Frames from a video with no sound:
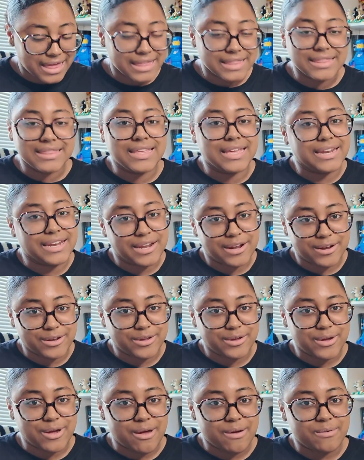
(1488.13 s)
then here
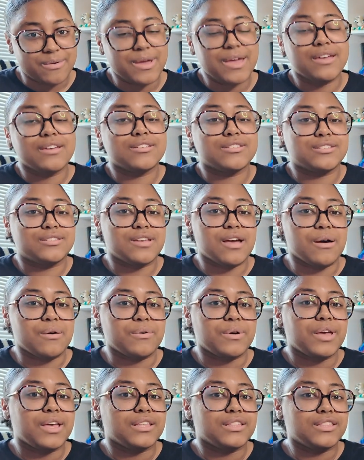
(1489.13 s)
you go. So
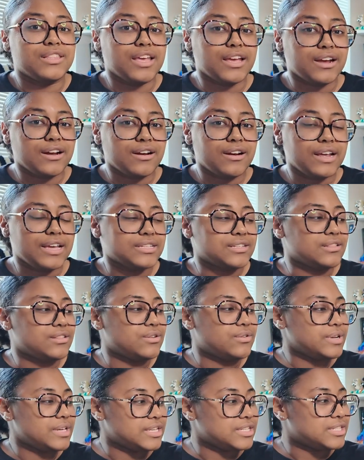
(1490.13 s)
there is a
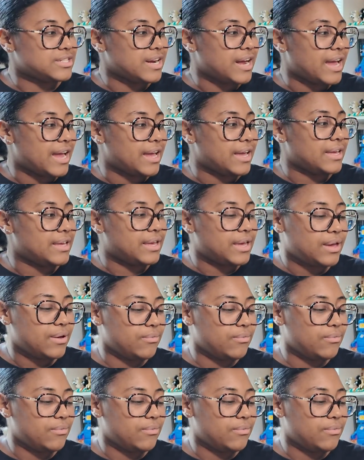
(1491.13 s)
little Easter egg,